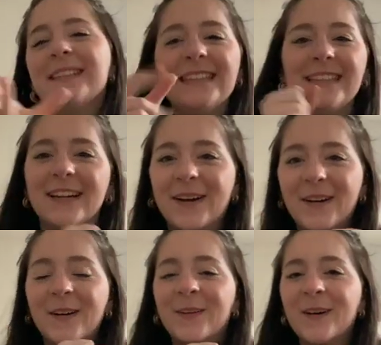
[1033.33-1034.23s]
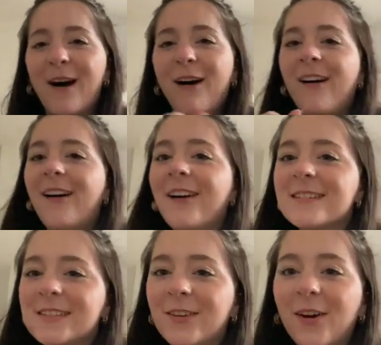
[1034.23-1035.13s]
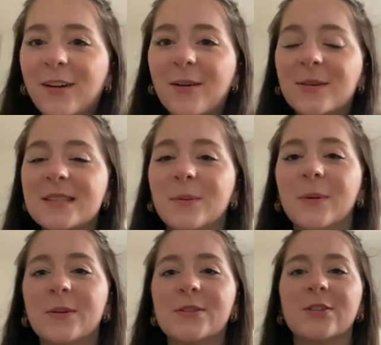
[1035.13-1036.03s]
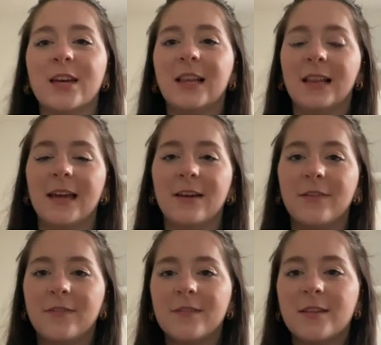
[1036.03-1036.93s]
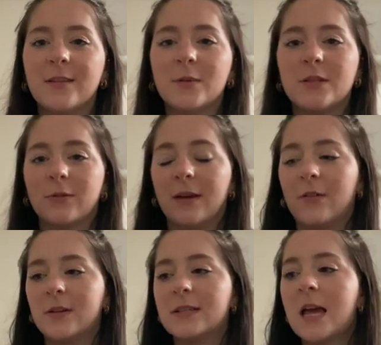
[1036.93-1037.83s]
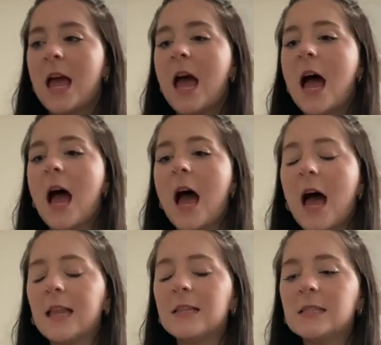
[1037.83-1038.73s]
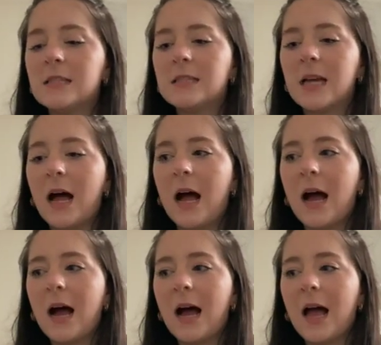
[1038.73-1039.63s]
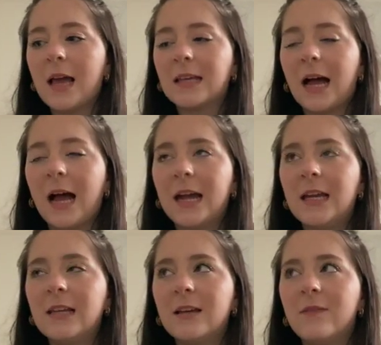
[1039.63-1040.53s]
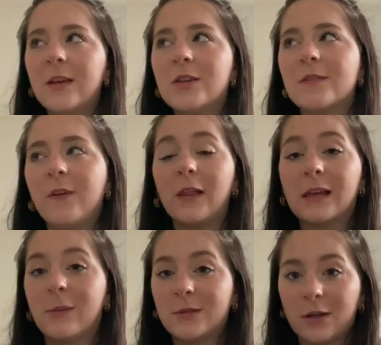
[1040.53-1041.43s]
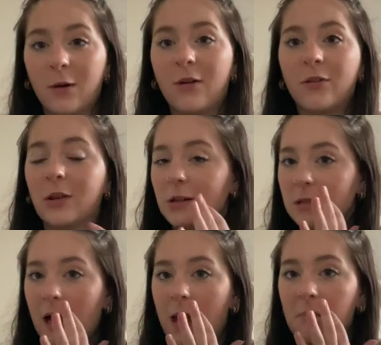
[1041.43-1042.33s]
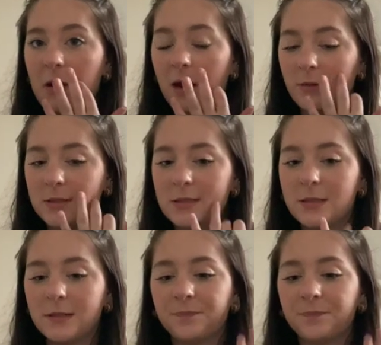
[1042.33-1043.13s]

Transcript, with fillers: Luckily though, our scenario was that we were stuck in a lift. There was three of us and I kind of, it just felt like it was going on for a long time and I was